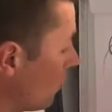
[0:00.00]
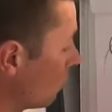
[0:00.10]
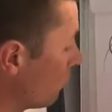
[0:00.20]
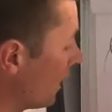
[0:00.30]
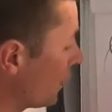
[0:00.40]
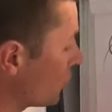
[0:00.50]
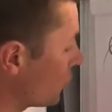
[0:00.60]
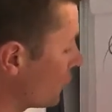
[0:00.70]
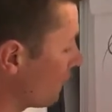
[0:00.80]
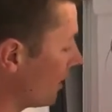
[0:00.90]

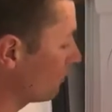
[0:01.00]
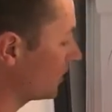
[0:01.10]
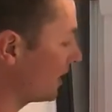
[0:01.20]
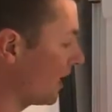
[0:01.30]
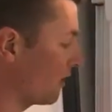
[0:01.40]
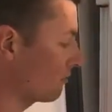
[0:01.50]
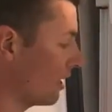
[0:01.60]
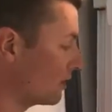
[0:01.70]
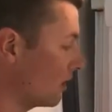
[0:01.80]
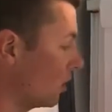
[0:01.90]
relationship, LTR,
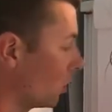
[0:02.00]
right?